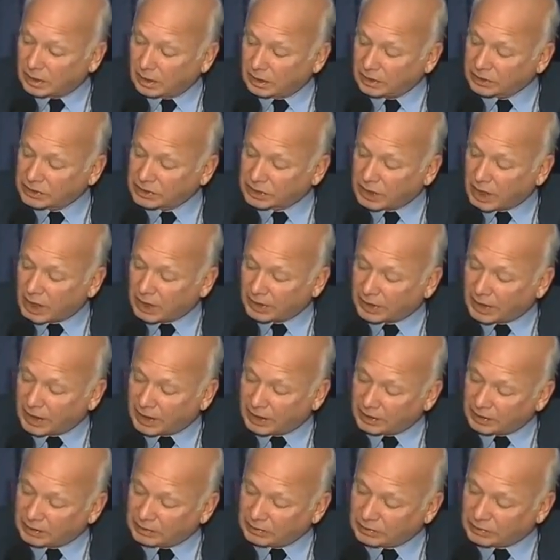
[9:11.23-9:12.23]
shot at
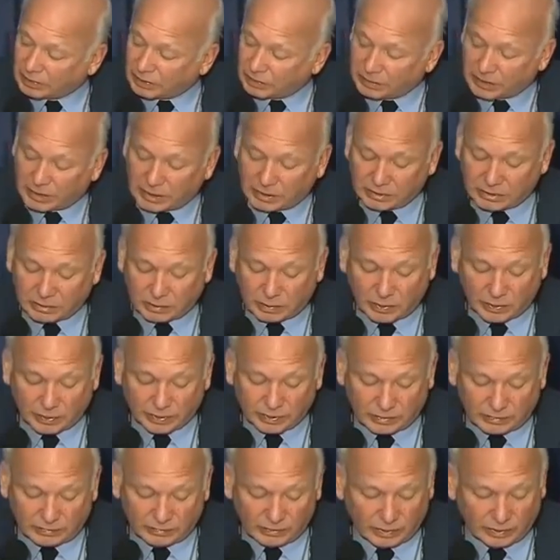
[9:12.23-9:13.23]
it from his point
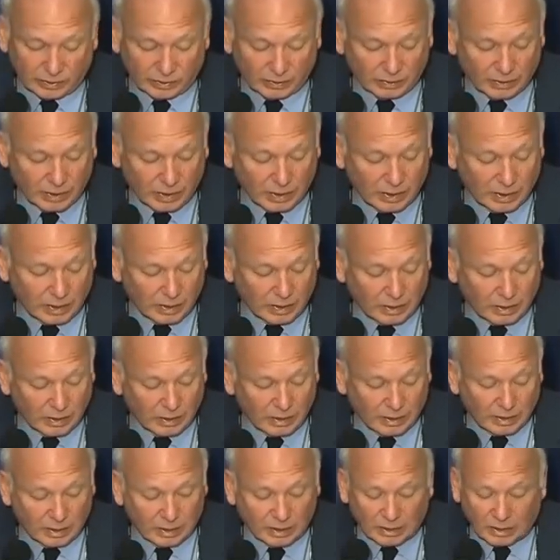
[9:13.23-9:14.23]
of view.
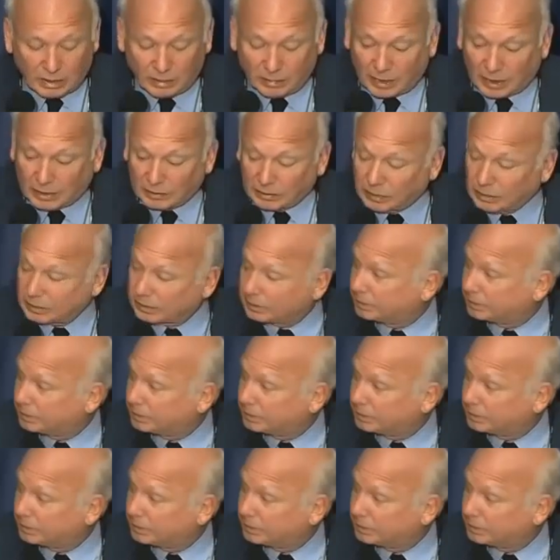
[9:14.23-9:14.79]
Emmanuel?